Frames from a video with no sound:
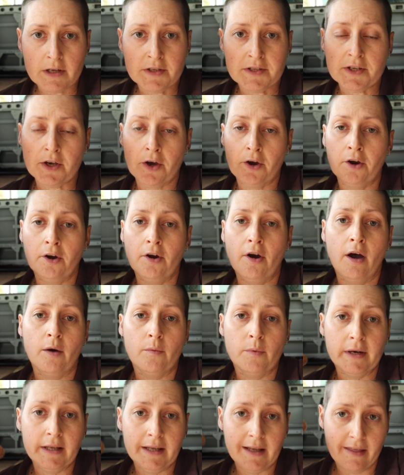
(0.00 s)
So I
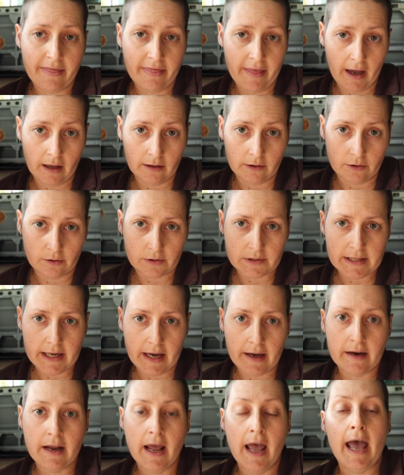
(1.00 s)
want to get that looked
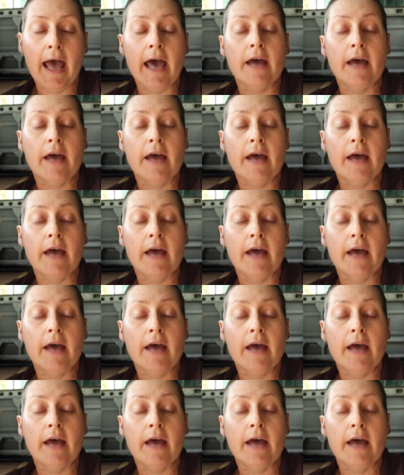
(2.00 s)
at.